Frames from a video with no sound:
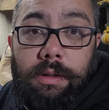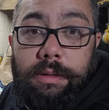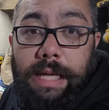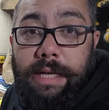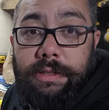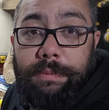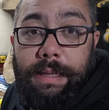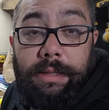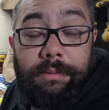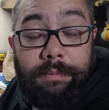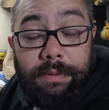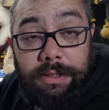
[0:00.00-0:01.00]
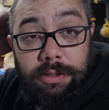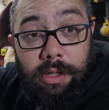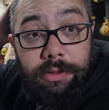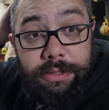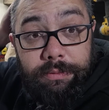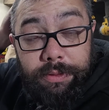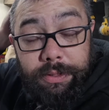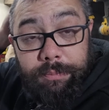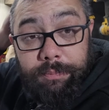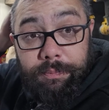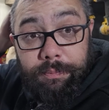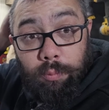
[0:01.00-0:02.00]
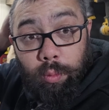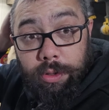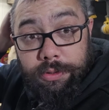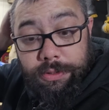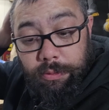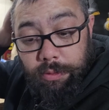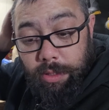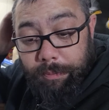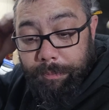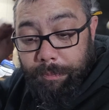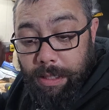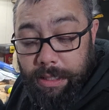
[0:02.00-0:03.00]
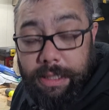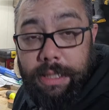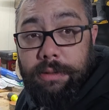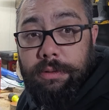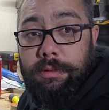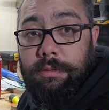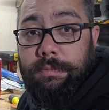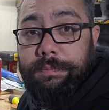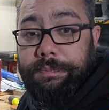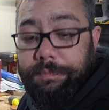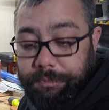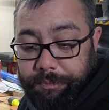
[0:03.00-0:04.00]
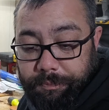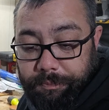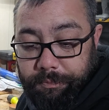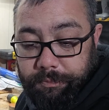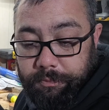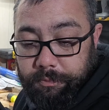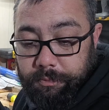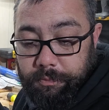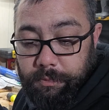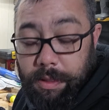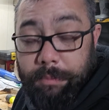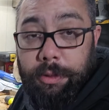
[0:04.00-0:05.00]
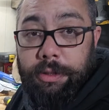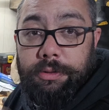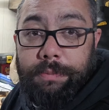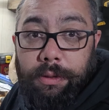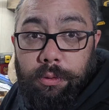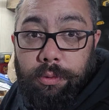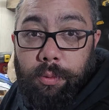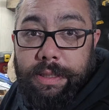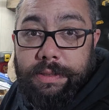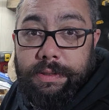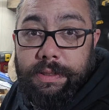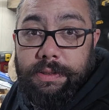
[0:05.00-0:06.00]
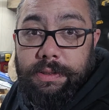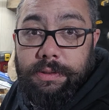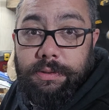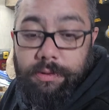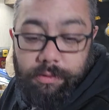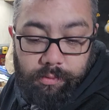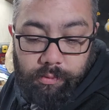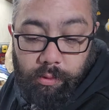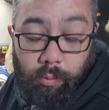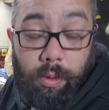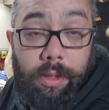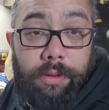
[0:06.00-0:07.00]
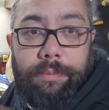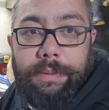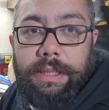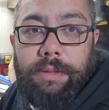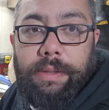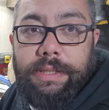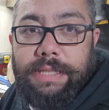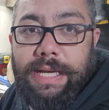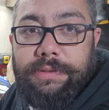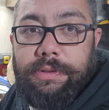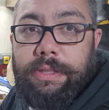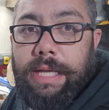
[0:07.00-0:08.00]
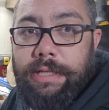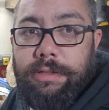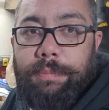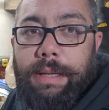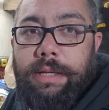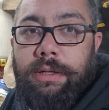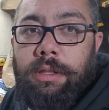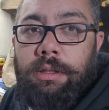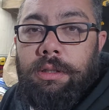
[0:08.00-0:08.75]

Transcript: Tazman, as long as everything works out on my end. I'm going to use my 026s, or one of them anyways, as the test bed